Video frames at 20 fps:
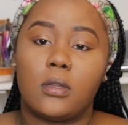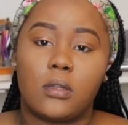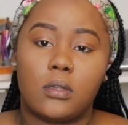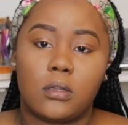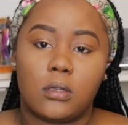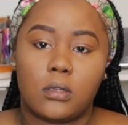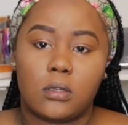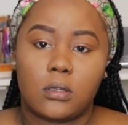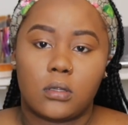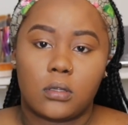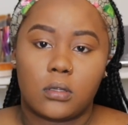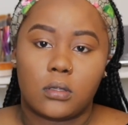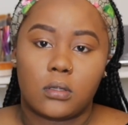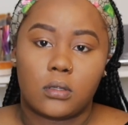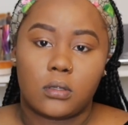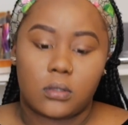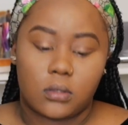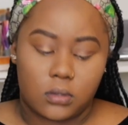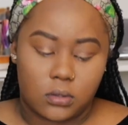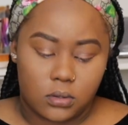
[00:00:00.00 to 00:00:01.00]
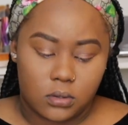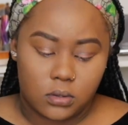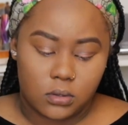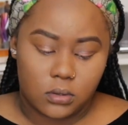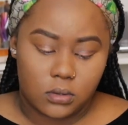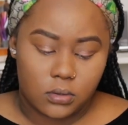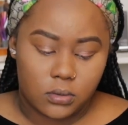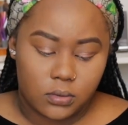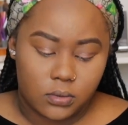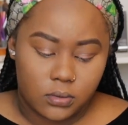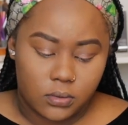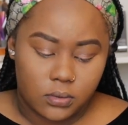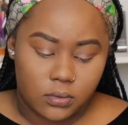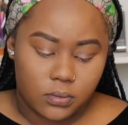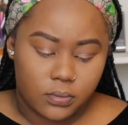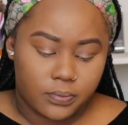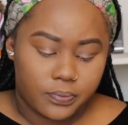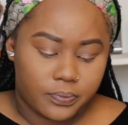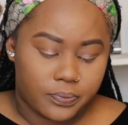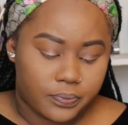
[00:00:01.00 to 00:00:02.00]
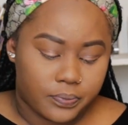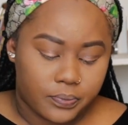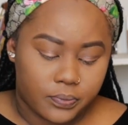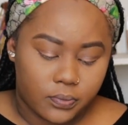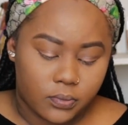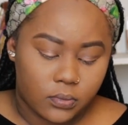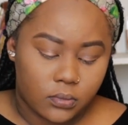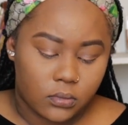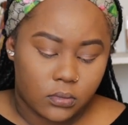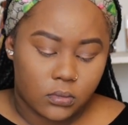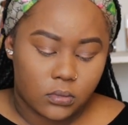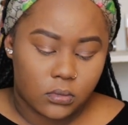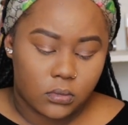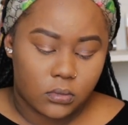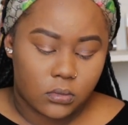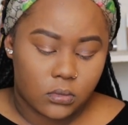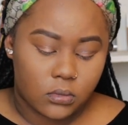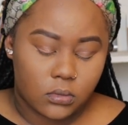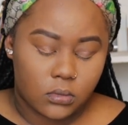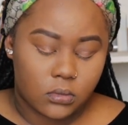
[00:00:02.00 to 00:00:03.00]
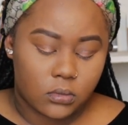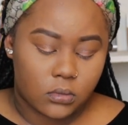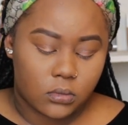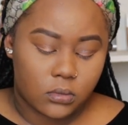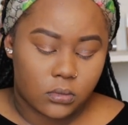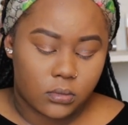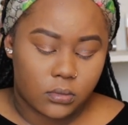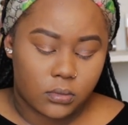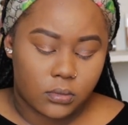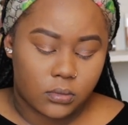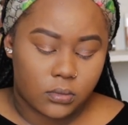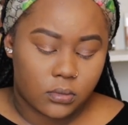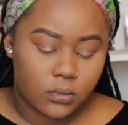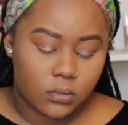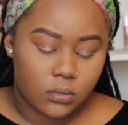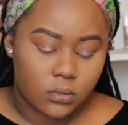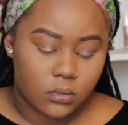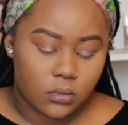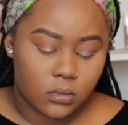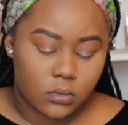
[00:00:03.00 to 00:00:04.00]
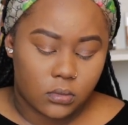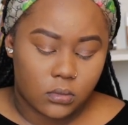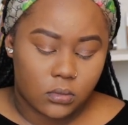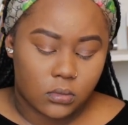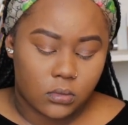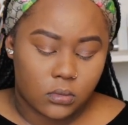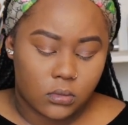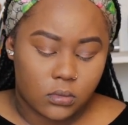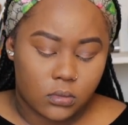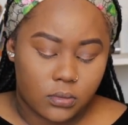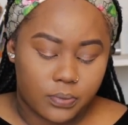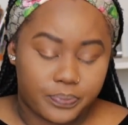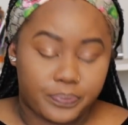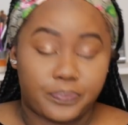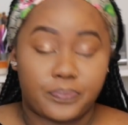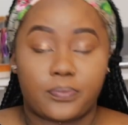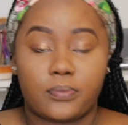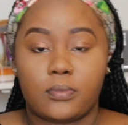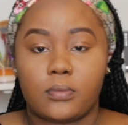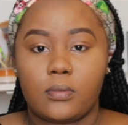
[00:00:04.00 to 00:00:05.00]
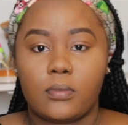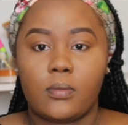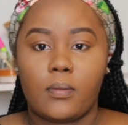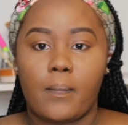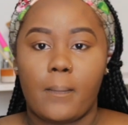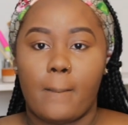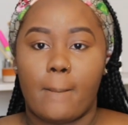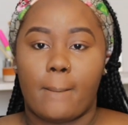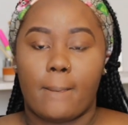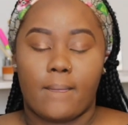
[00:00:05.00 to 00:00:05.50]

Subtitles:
(silence)